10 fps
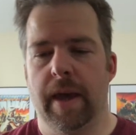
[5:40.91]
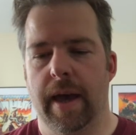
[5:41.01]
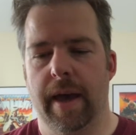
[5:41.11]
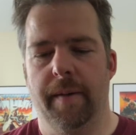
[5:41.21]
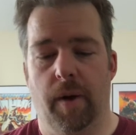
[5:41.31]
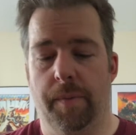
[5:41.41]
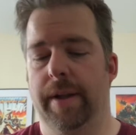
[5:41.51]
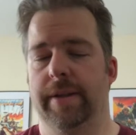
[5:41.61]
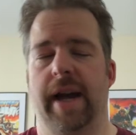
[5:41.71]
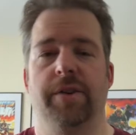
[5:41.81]
Or
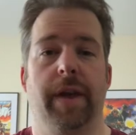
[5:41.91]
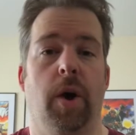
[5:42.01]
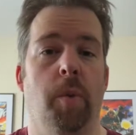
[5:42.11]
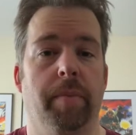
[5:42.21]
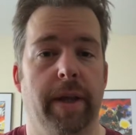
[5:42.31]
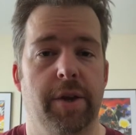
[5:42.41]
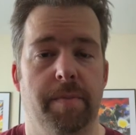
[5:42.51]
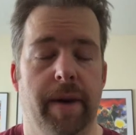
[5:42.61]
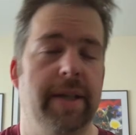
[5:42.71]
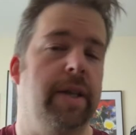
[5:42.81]
well, it's actually a
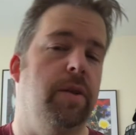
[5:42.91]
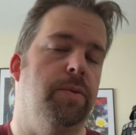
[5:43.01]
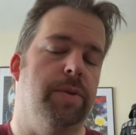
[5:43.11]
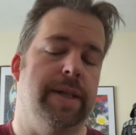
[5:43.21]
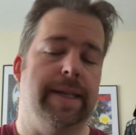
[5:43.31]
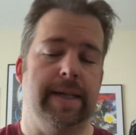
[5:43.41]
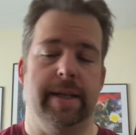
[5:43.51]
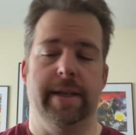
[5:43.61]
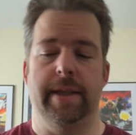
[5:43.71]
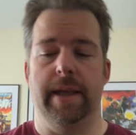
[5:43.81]
compilation, but I didn't know this
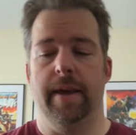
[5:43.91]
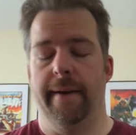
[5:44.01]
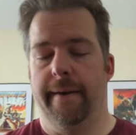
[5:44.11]
existed.